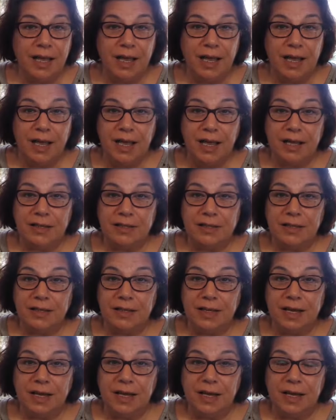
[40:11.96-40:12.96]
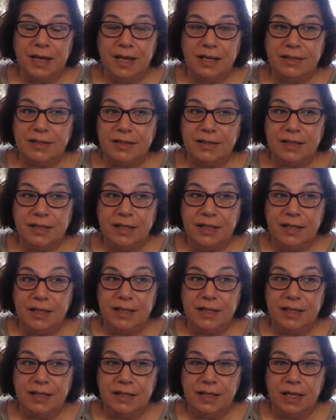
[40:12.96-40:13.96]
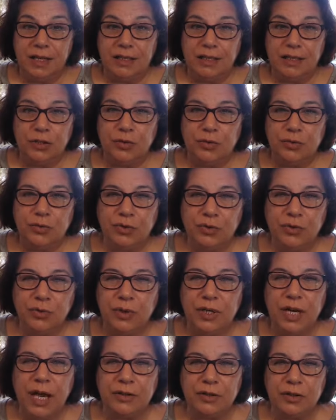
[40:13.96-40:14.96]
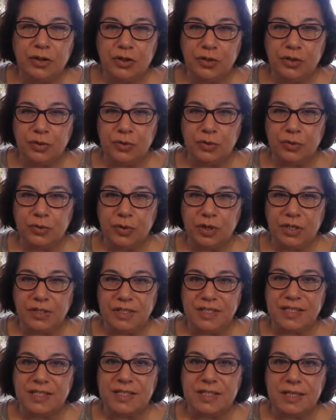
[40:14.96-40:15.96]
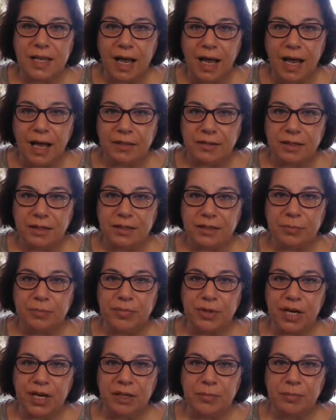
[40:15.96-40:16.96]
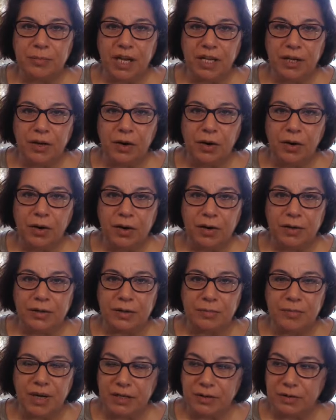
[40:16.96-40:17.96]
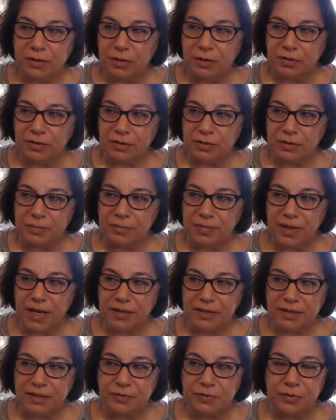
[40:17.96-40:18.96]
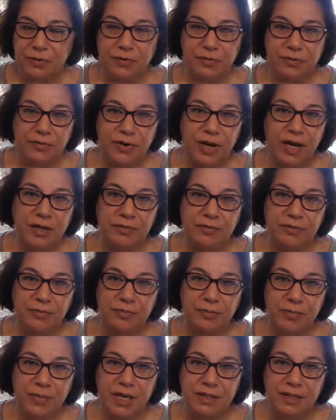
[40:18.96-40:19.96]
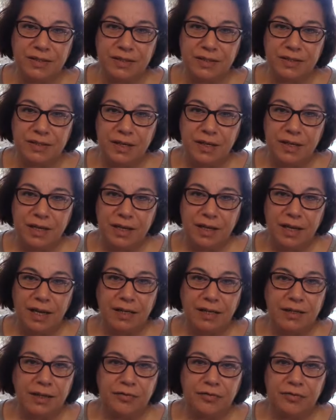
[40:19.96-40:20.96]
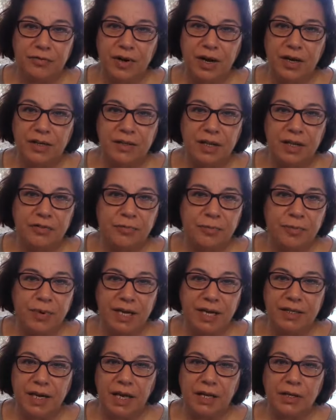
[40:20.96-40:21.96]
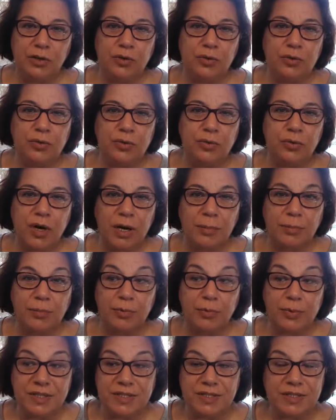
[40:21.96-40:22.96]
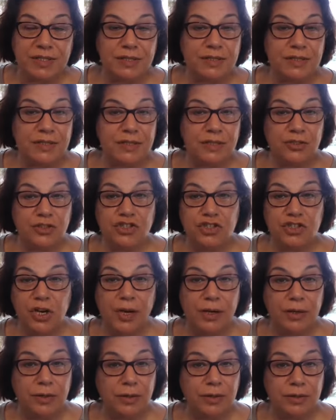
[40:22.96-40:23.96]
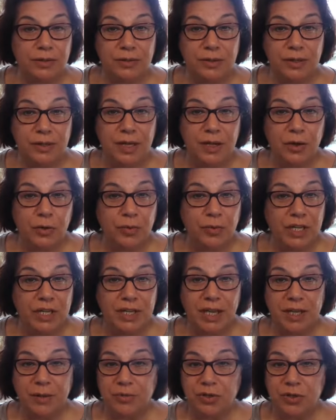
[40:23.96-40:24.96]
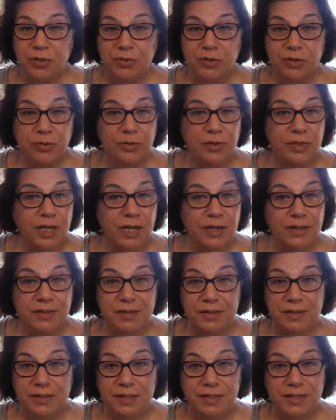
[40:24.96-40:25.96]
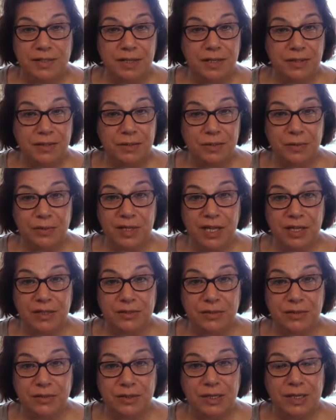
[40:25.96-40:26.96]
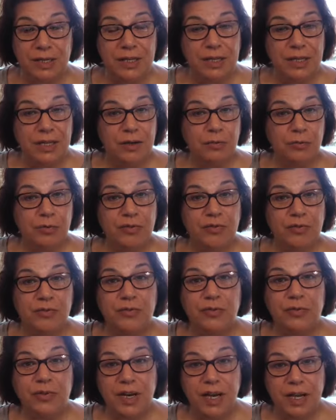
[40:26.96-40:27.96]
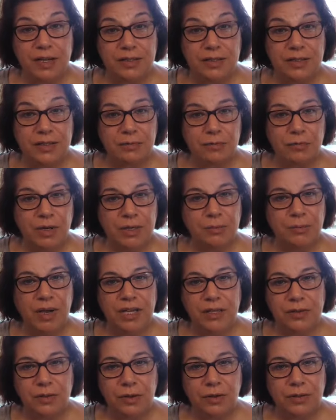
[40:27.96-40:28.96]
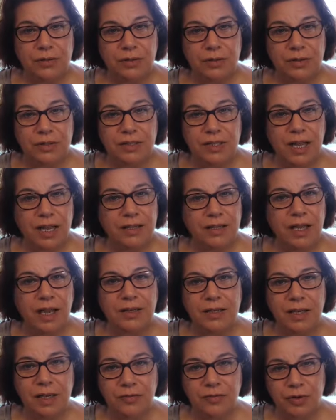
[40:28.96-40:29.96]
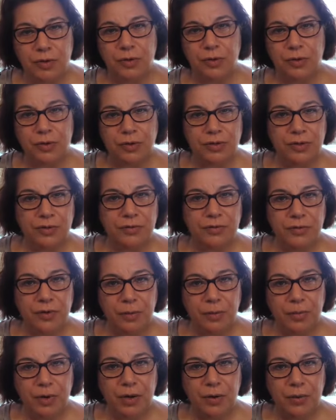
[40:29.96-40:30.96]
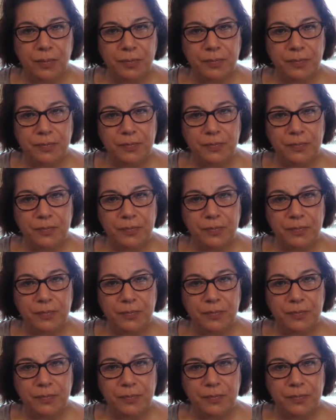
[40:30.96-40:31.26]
and and uh, you you not you it is sad it break my heart my daughter passed for five months and a friend of mine i grew up with since childhood we came to the united states together we friends when my daughter died i never heard from her